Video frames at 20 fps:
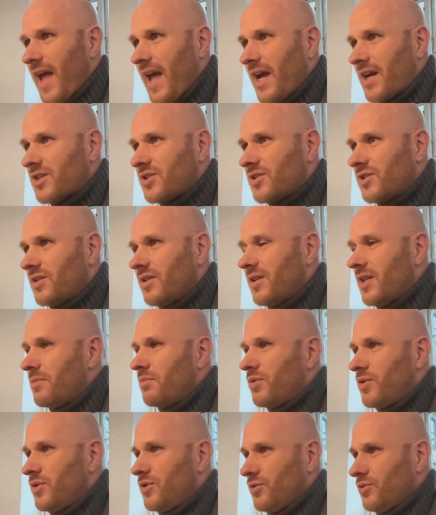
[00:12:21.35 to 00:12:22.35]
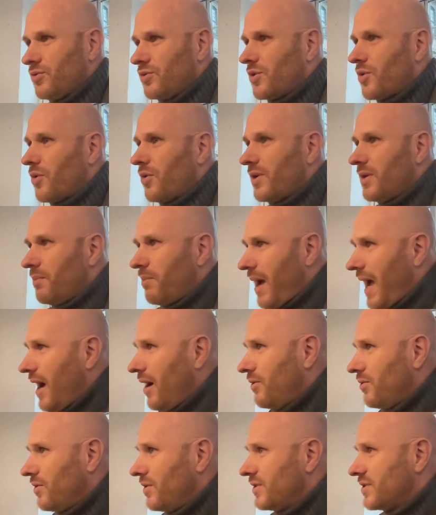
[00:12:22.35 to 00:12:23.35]
action that produced Colin
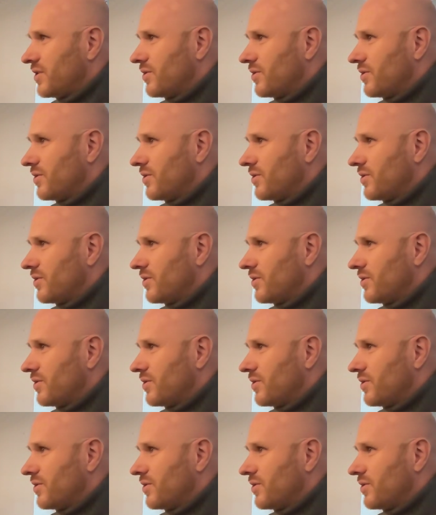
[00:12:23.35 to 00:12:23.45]
Powell?